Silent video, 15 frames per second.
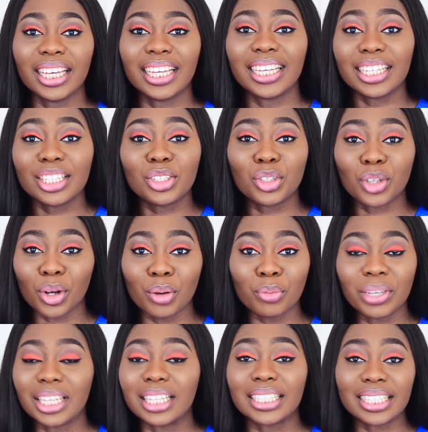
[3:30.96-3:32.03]
his
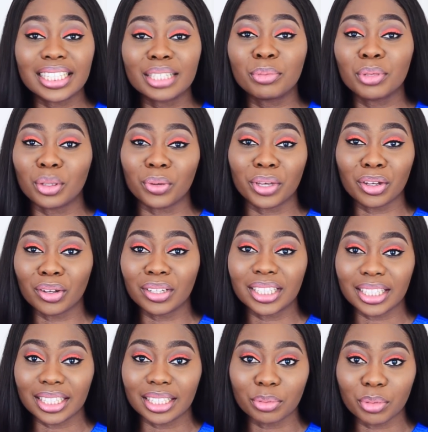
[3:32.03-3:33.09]
job, he sees me the way God
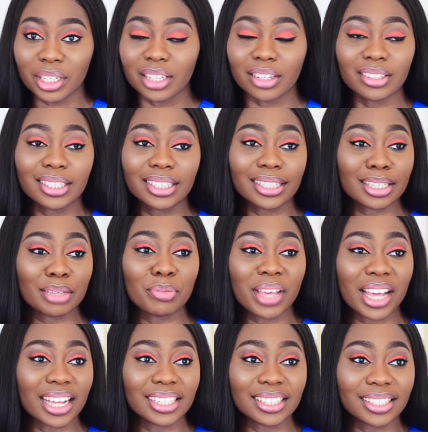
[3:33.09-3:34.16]
sees me. He doesn't see me
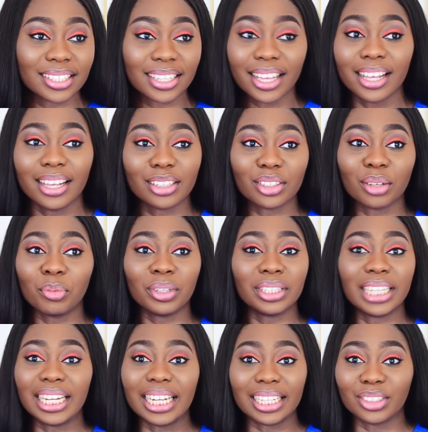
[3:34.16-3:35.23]
as
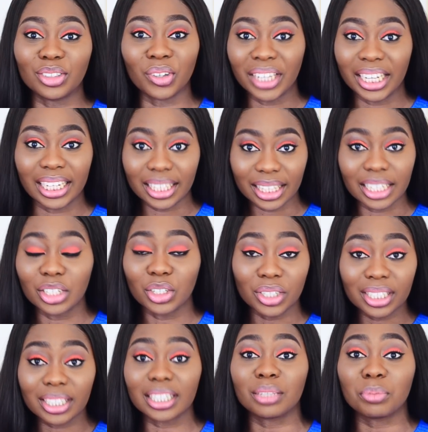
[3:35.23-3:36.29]
someone that has done anything. He
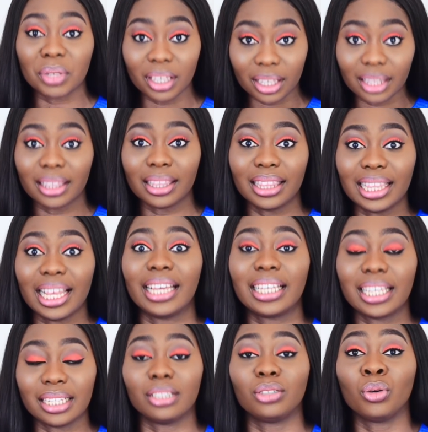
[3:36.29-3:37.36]
just sees me like
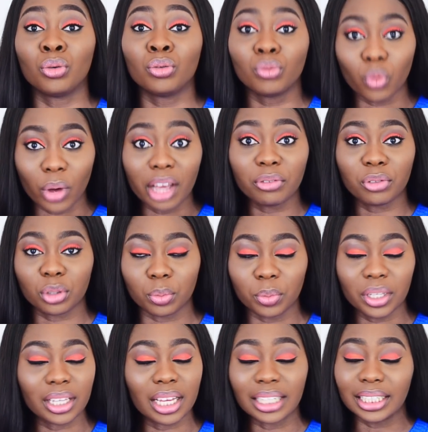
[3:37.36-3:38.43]
his own wife to
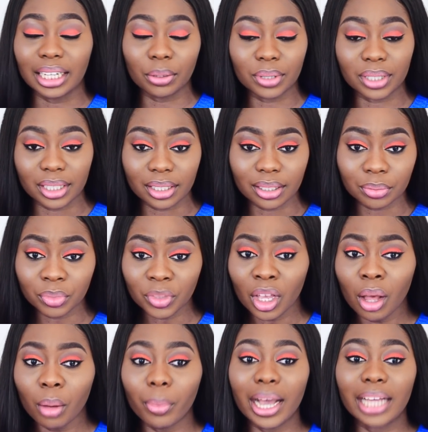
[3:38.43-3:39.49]
be, and that was it.
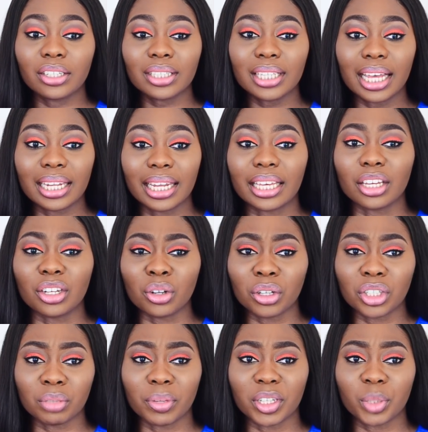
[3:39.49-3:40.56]
But I just had like a
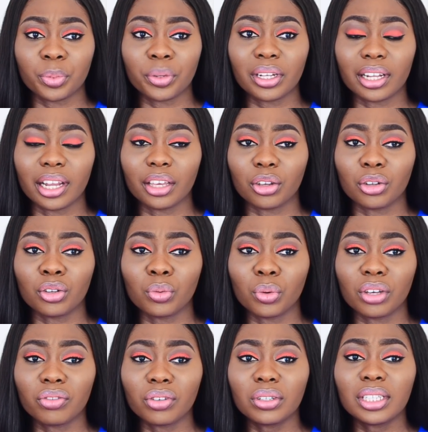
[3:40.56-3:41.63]
nudge in my spirit, like,
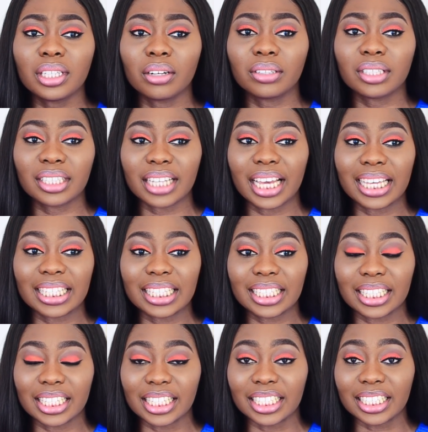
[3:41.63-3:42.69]
what, if you don't tell this guy
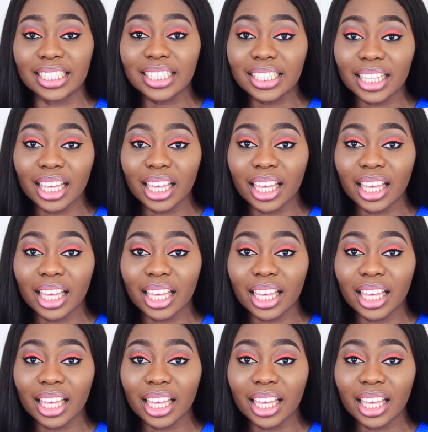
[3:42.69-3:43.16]
these things,